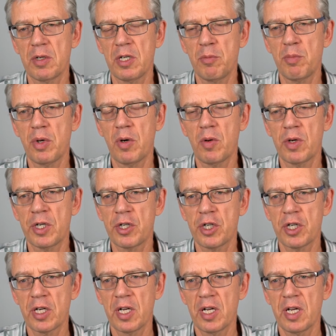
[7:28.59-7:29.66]
In
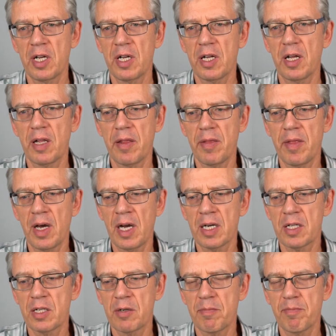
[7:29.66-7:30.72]
Polish,
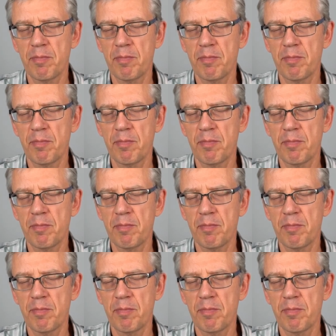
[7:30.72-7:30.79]
that